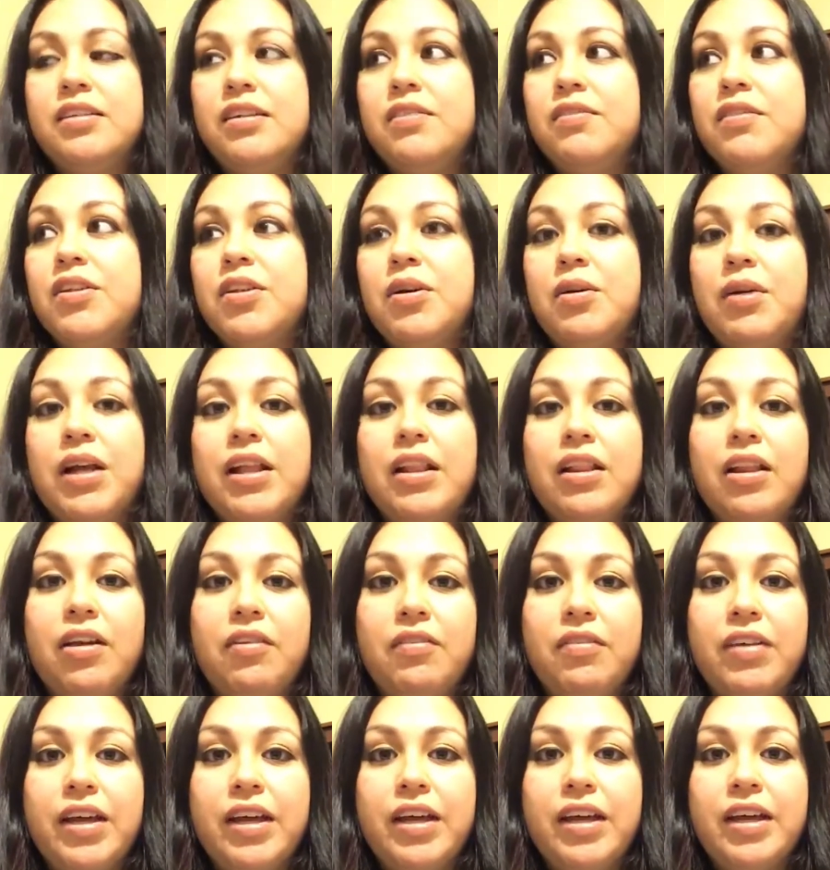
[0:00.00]
even though I
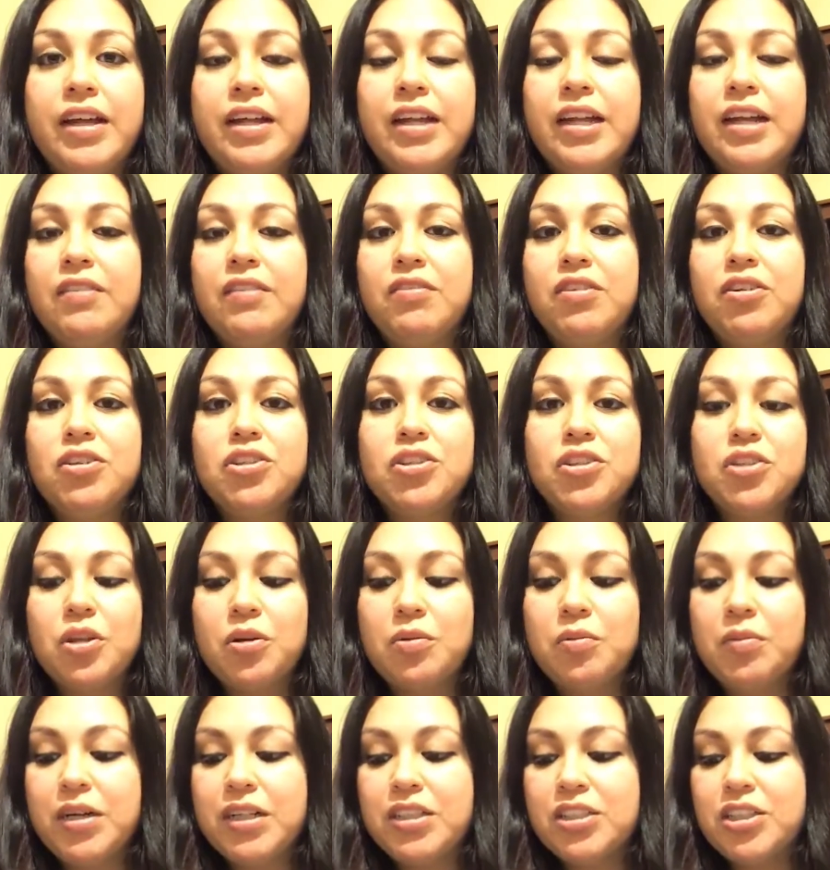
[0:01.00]
love it and I've learned so
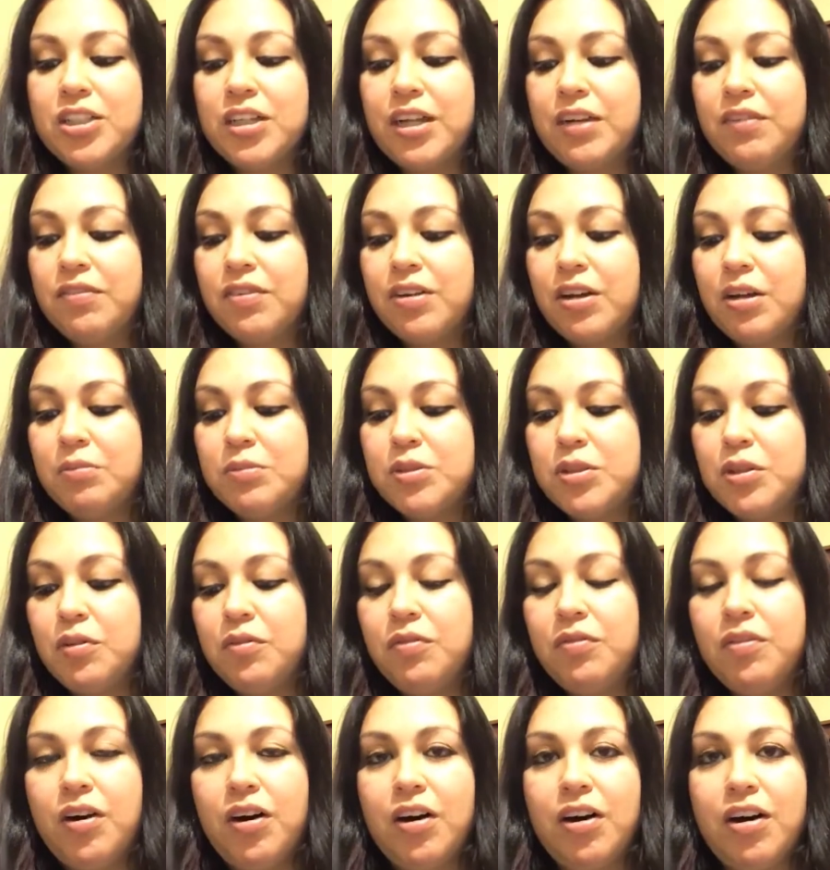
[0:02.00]
much and I've come so
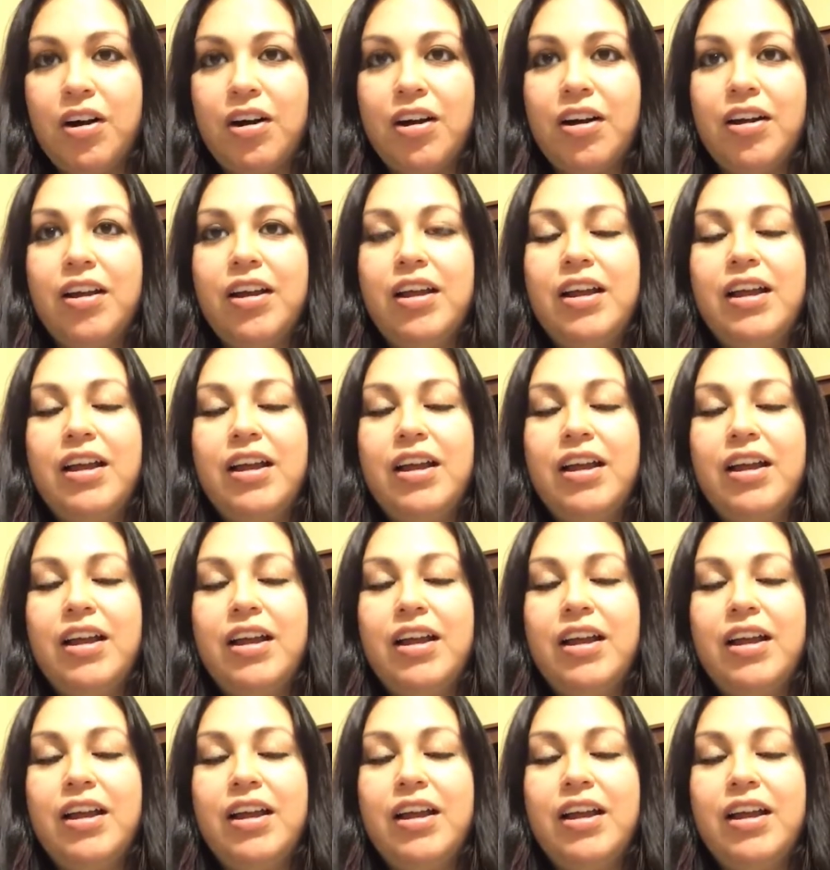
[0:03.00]
far.